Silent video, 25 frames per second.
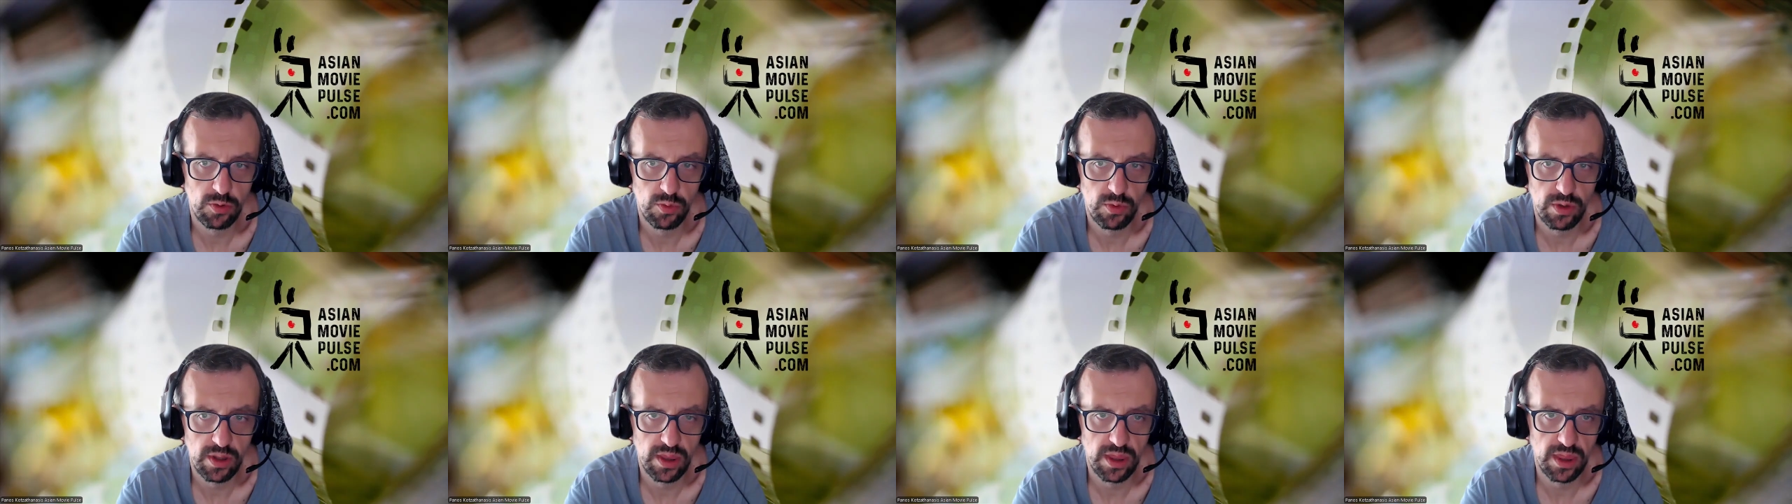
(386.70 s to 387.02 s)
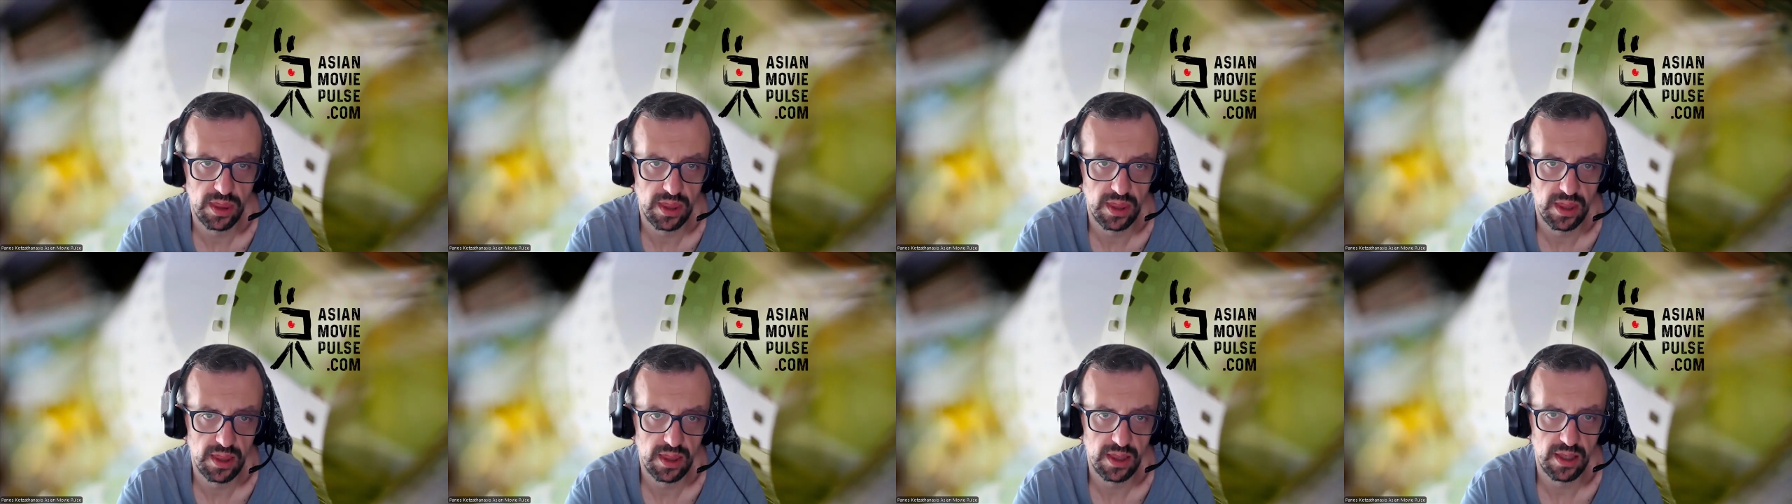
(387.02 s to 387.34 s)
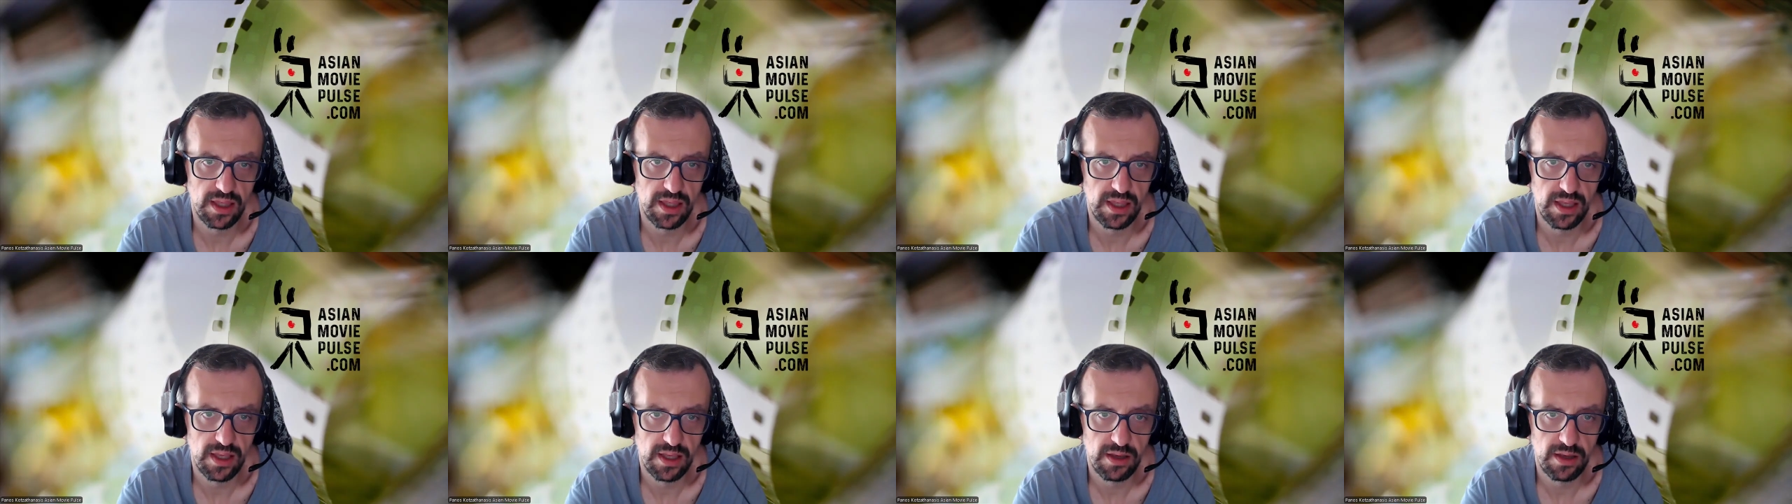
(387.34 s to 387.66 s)
We
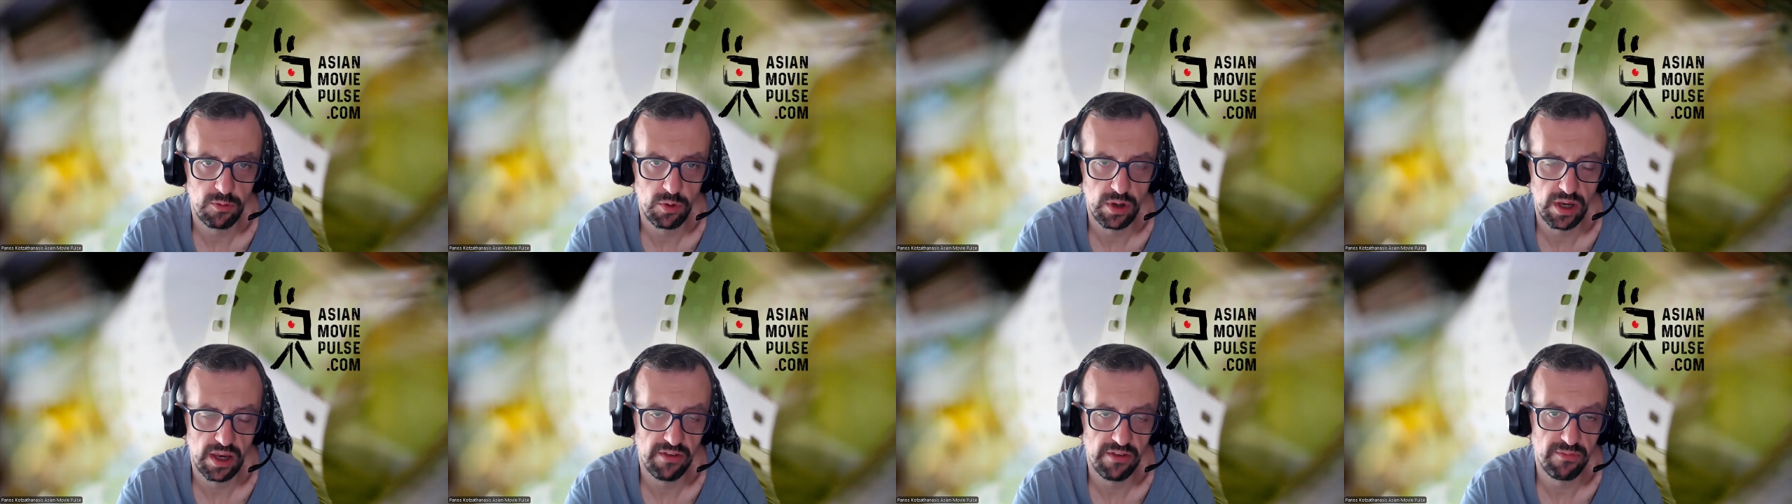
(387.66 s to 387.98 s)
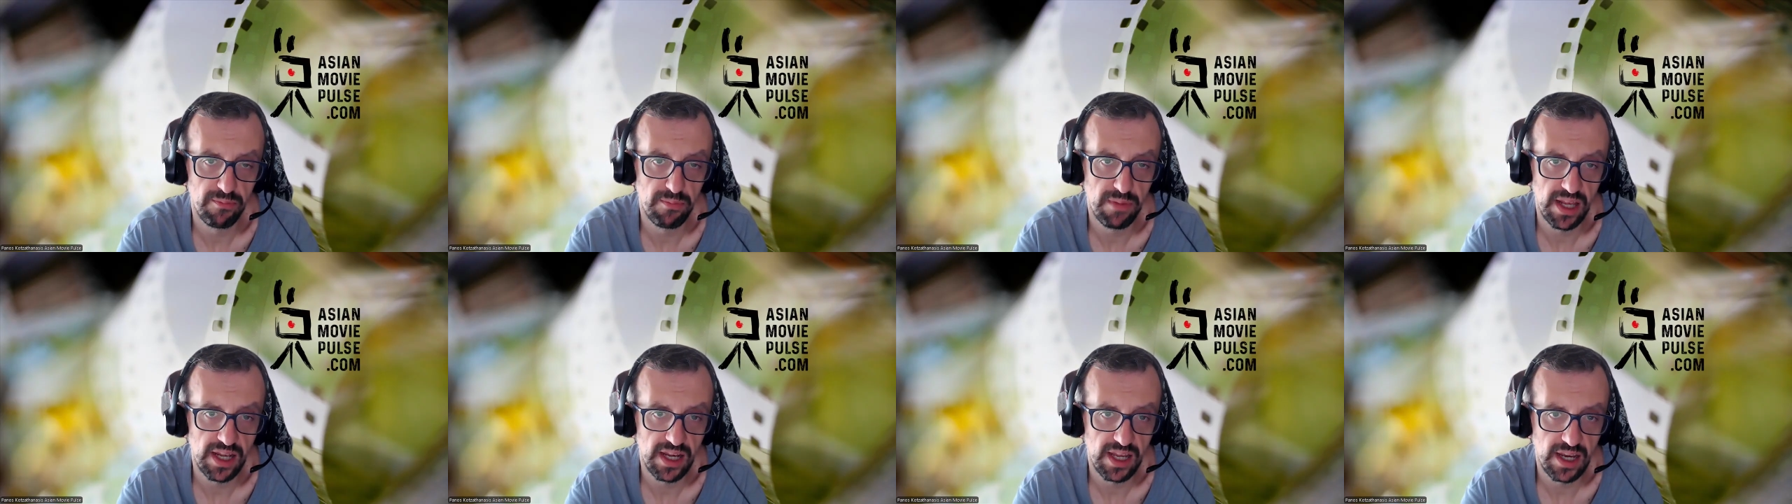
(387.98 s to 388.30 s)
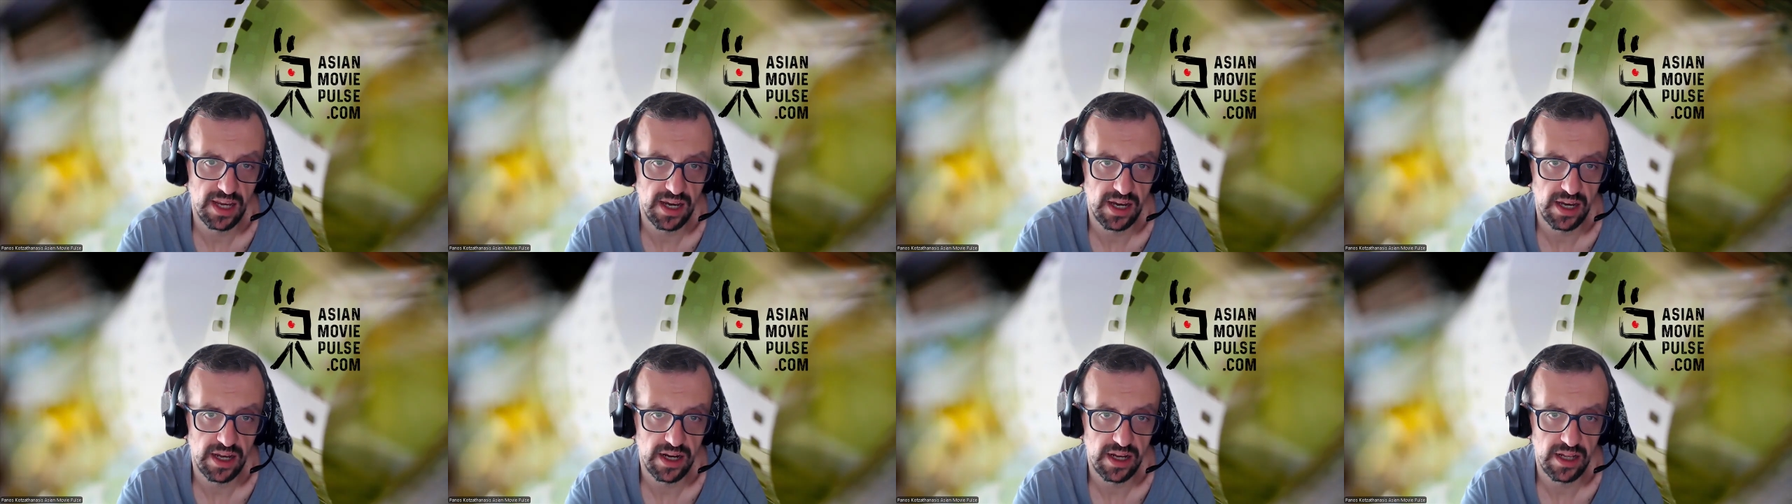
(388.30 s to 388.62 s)
have many
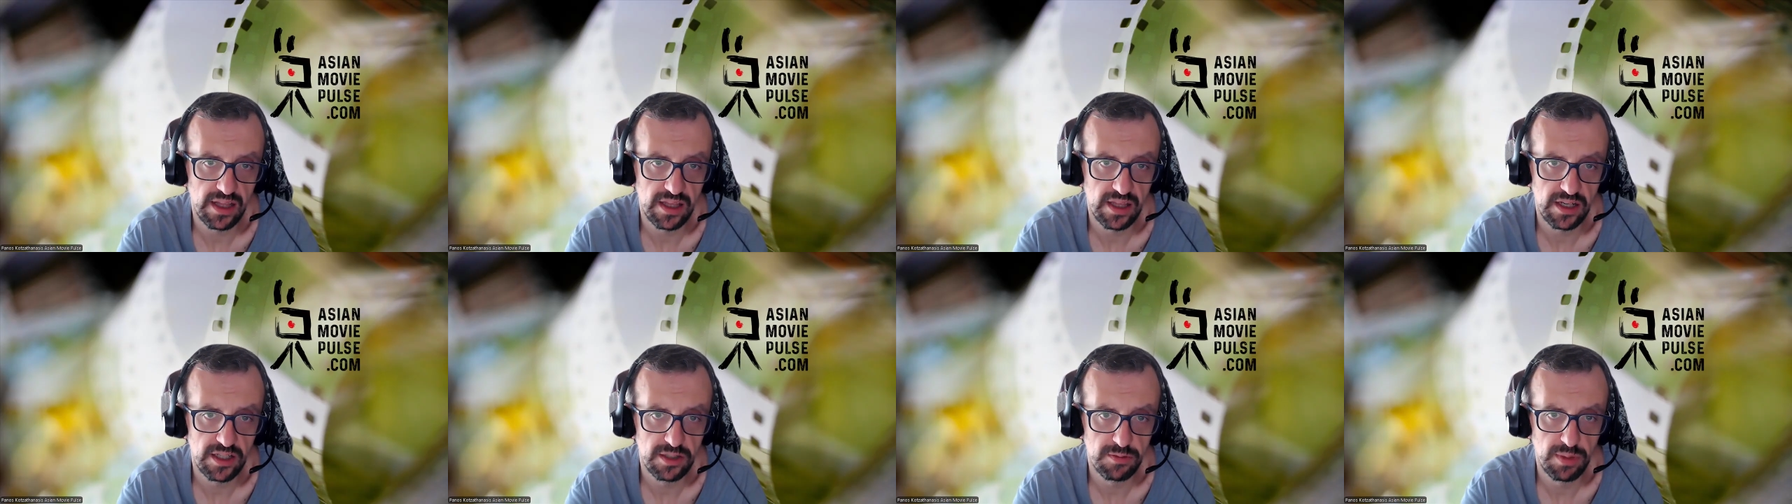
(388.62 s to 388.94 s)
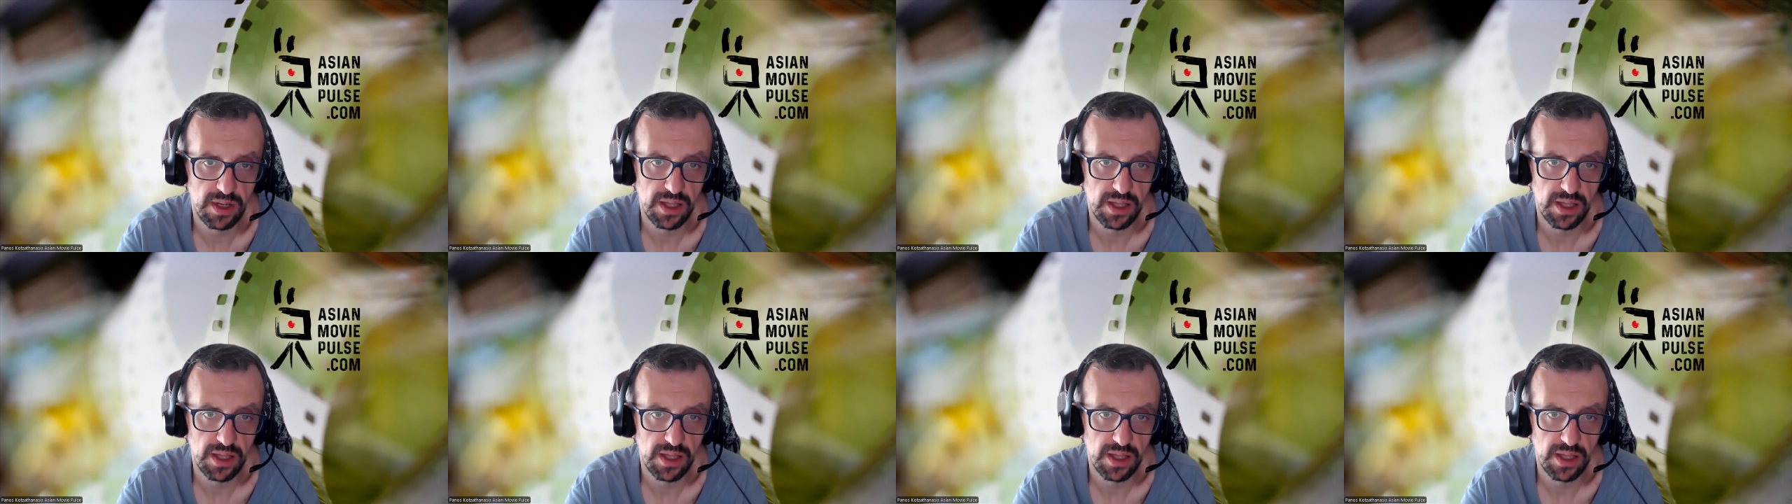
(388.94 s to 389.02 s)
characters,